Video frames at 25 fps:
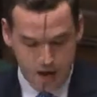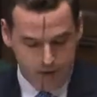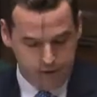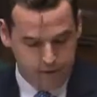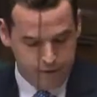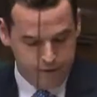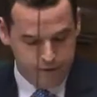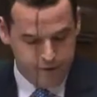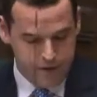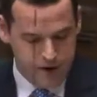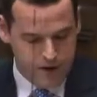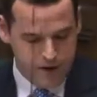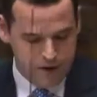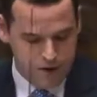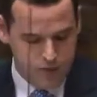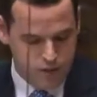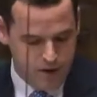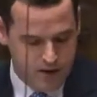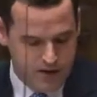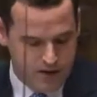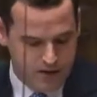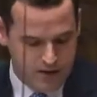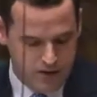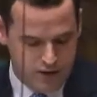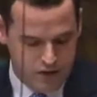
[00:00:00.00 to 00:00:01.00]
The first
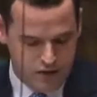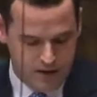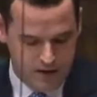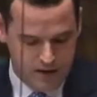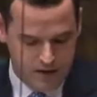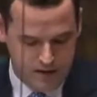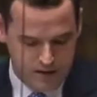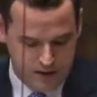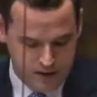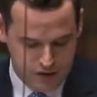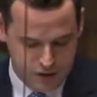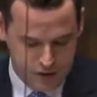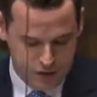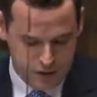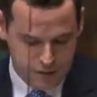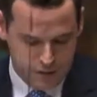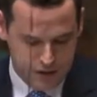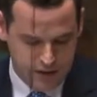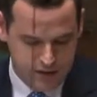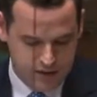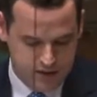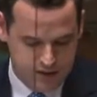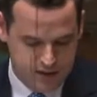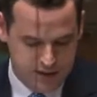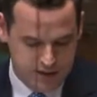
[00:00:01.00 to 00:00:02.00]
way to trigger this new
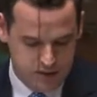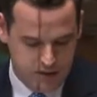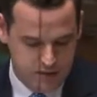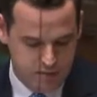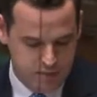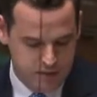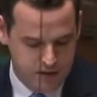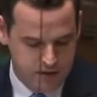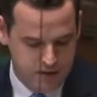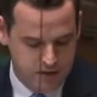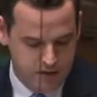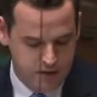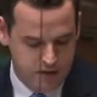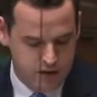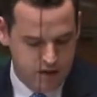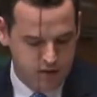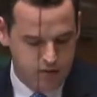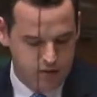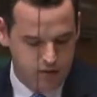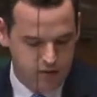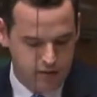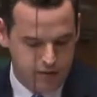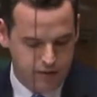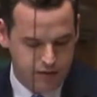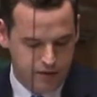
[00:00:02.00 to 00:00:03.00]
process would be if a
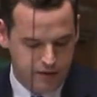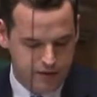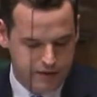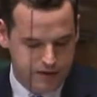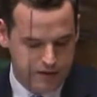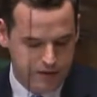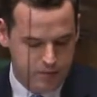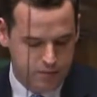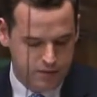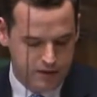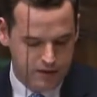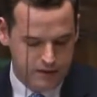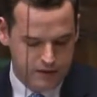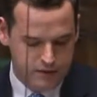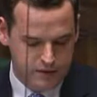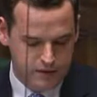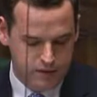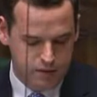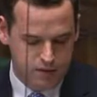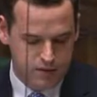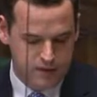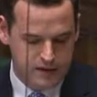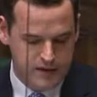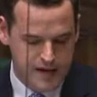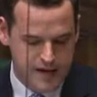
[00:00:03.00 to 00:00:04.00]
local authority brings
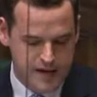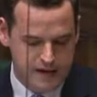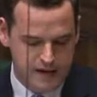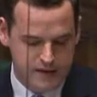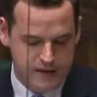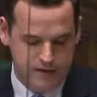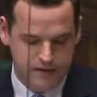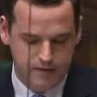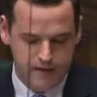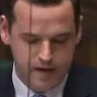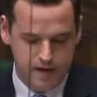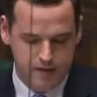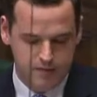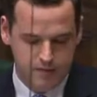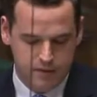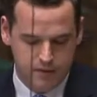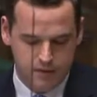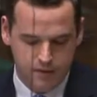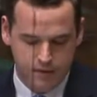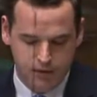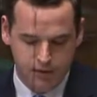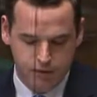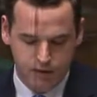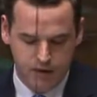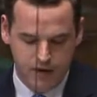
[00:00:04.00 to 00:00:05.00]
forward any development
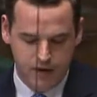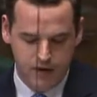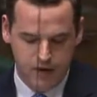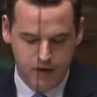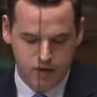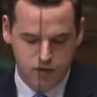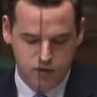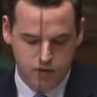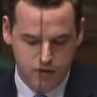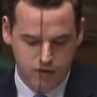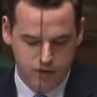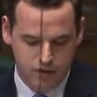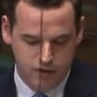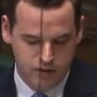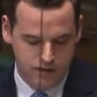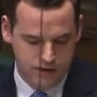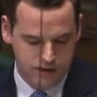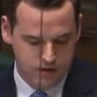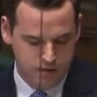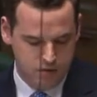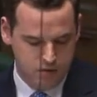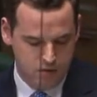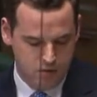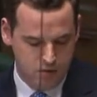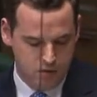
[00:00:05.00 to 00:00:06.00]
of 300
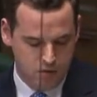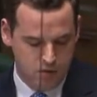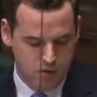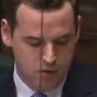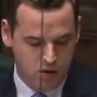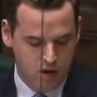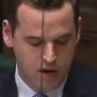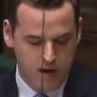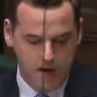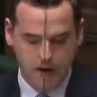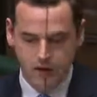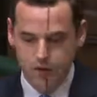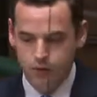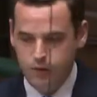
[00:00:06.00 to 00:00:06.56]
units or more